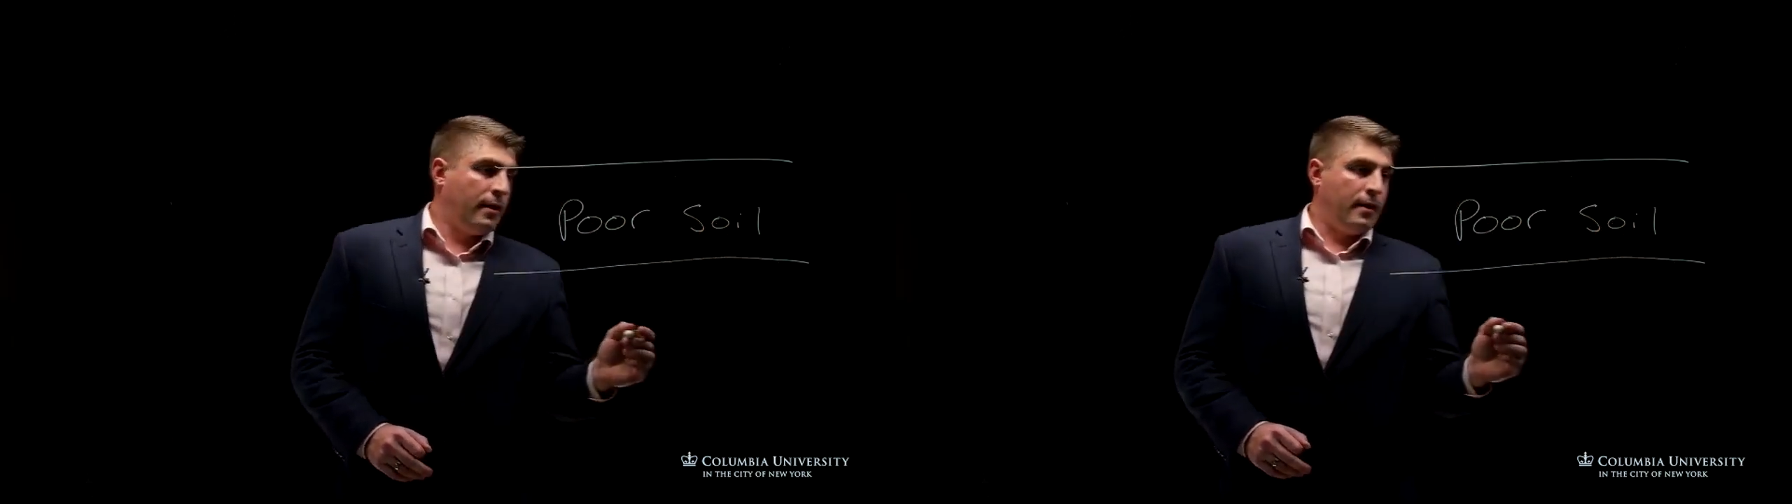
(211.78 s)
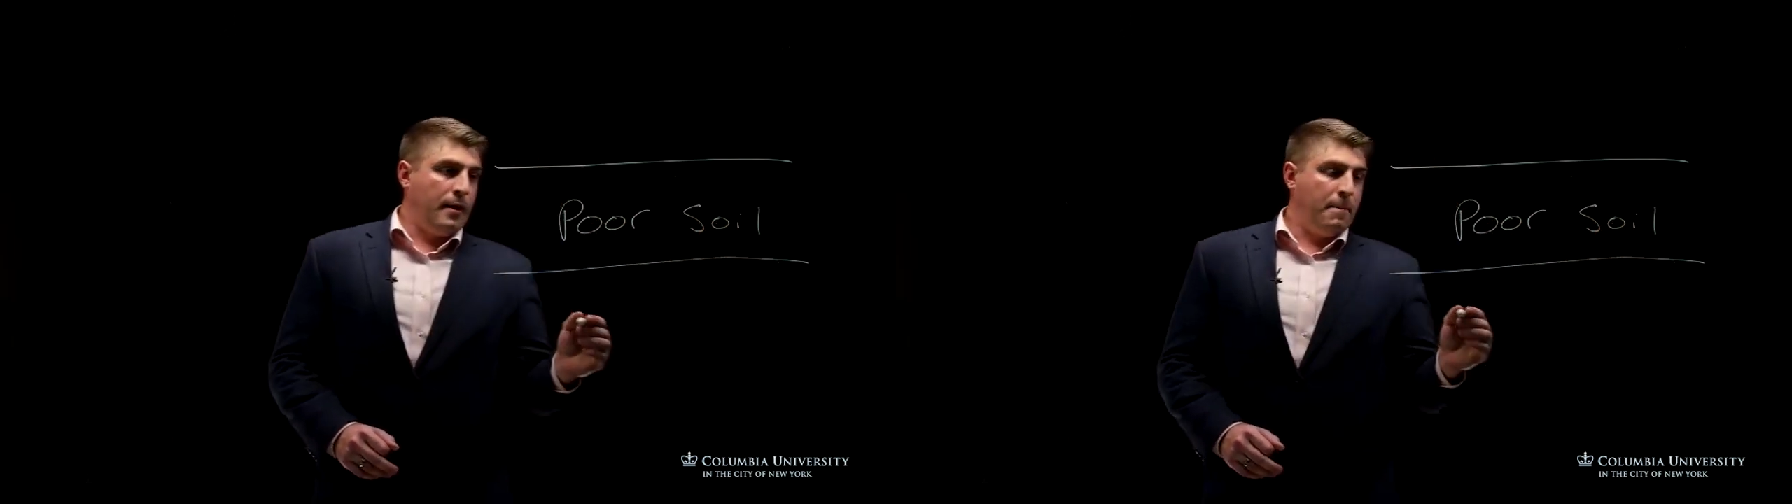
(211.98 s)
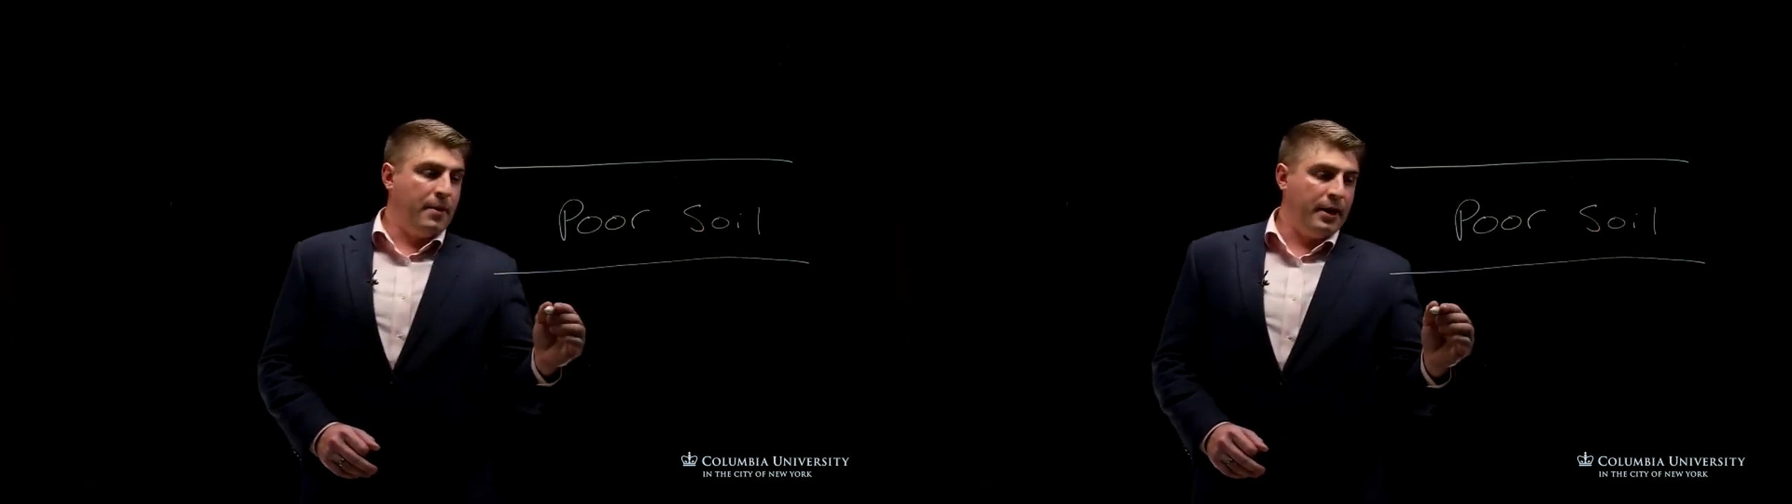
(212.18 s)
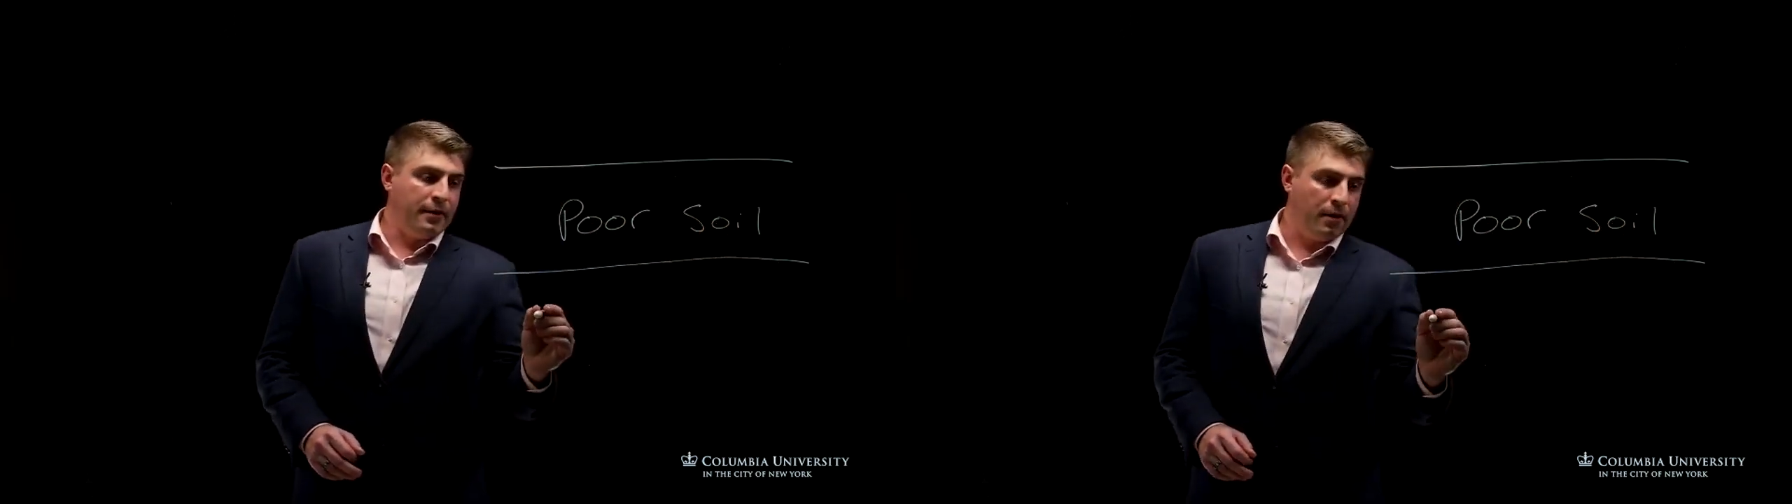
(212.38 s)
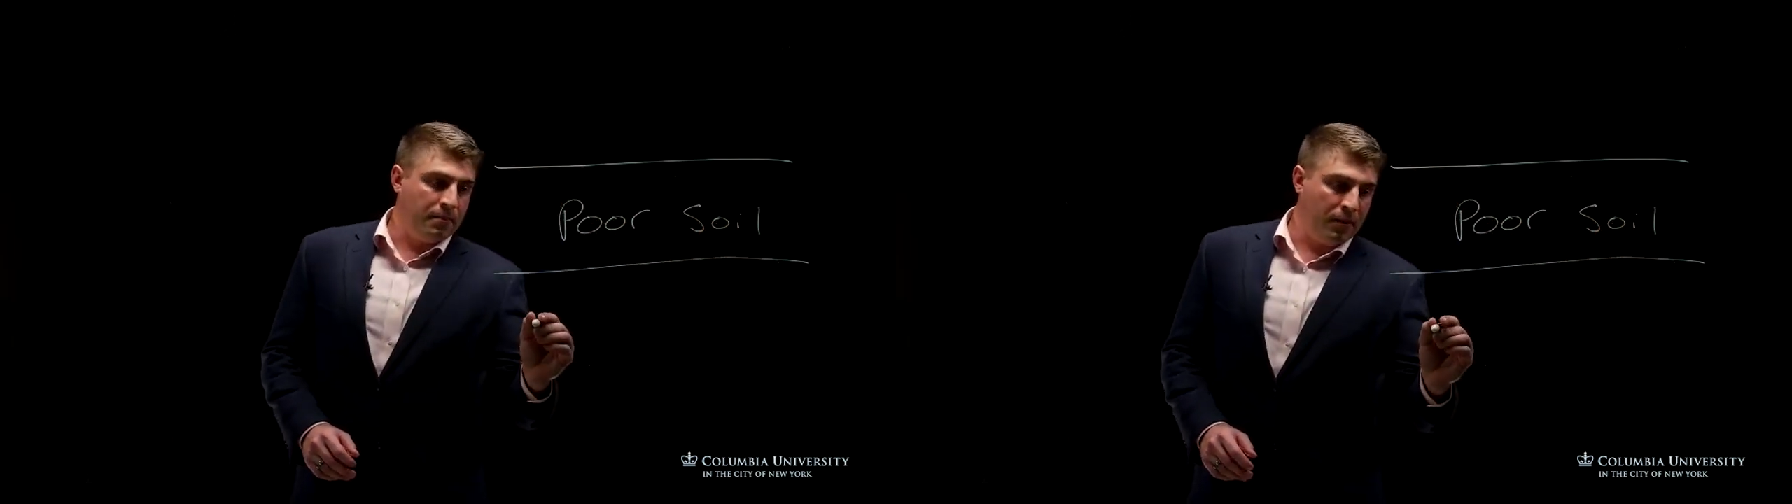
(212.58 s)
embedded
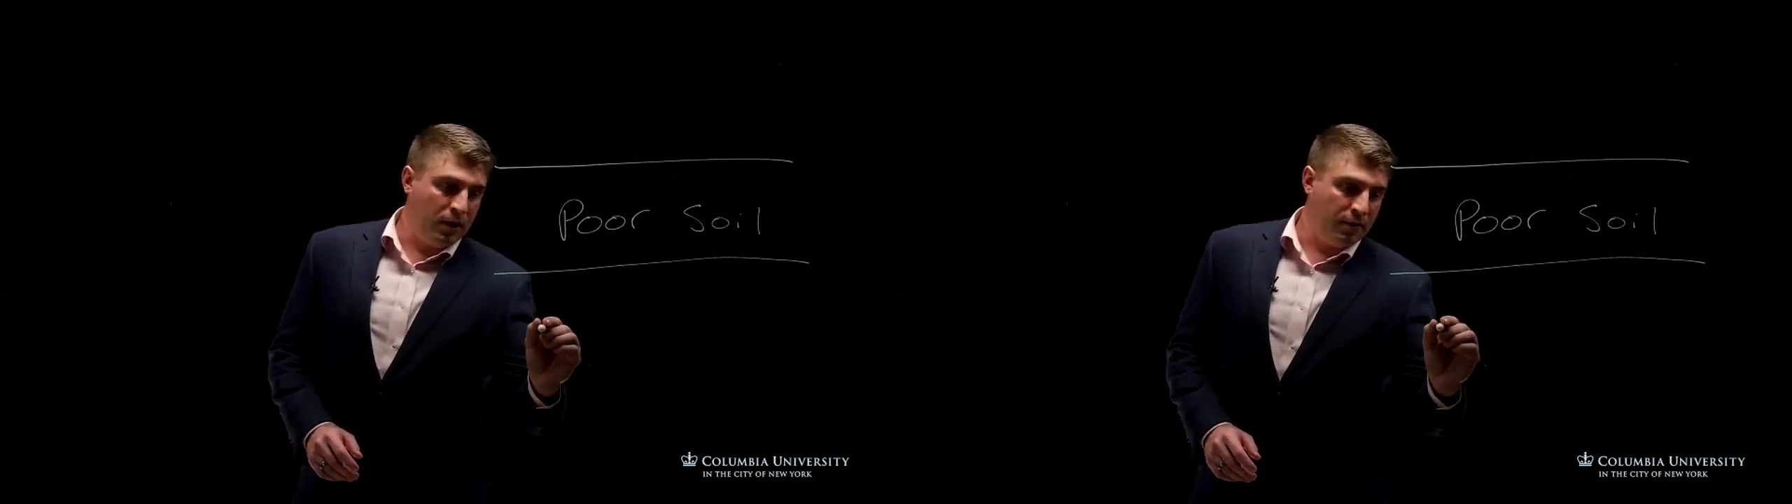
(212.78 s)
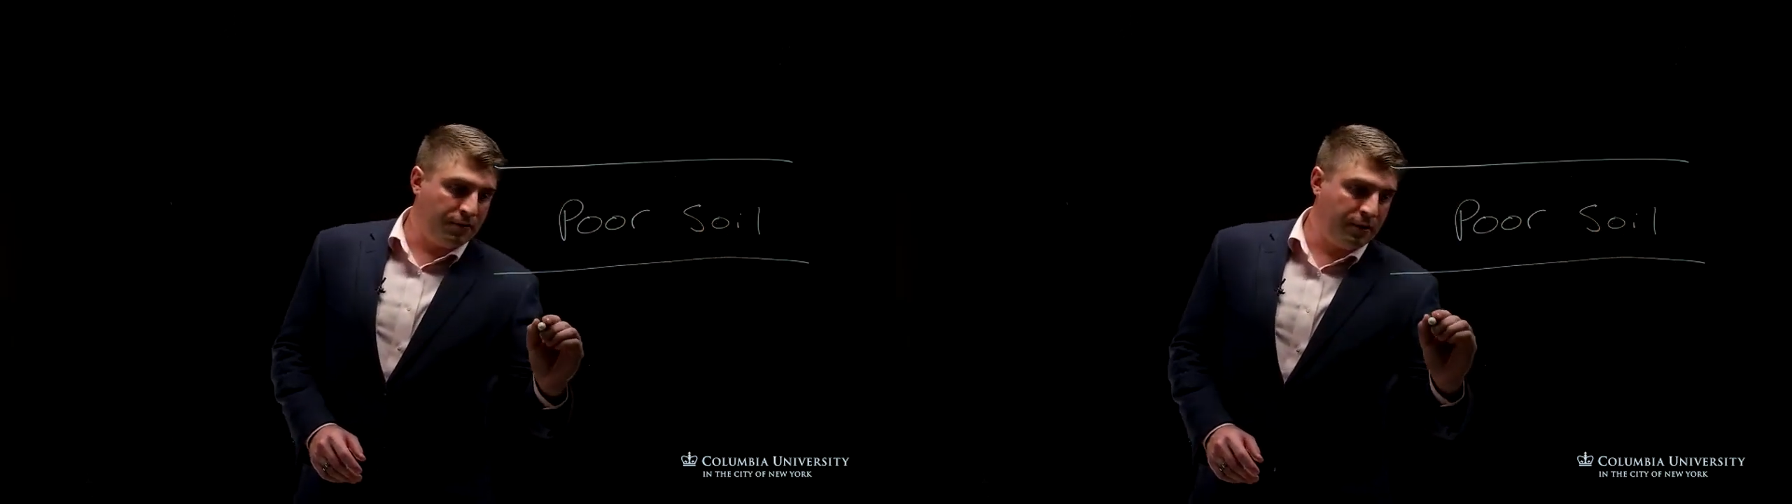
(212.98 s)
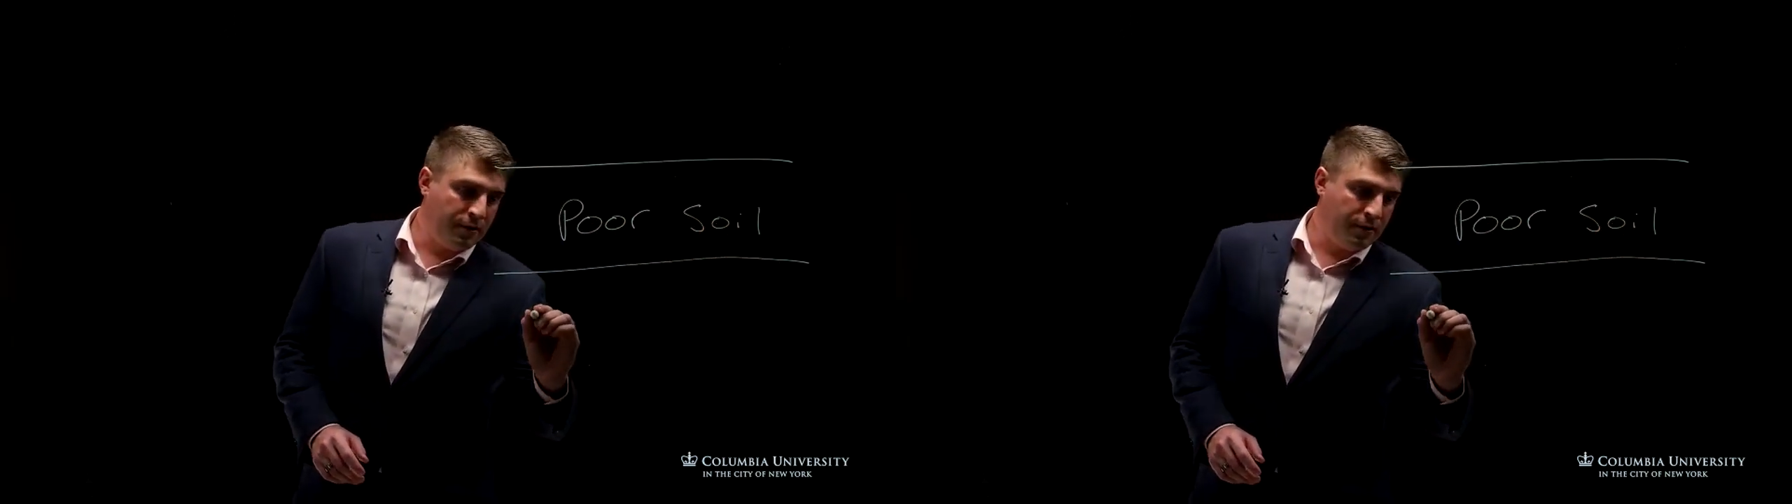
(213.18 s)
above